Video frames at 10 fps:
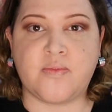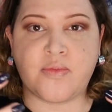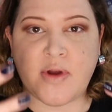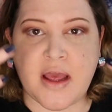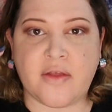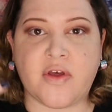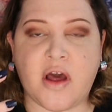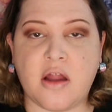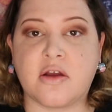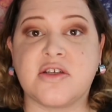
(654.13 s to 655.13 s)
bring out the
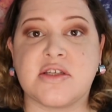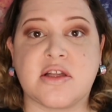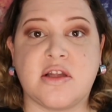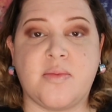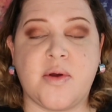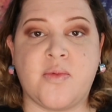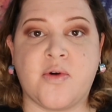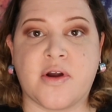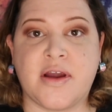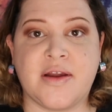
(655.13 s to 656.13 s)
color just a little bit
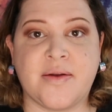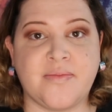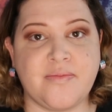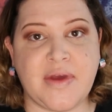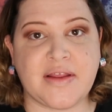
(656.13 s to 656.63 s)
more and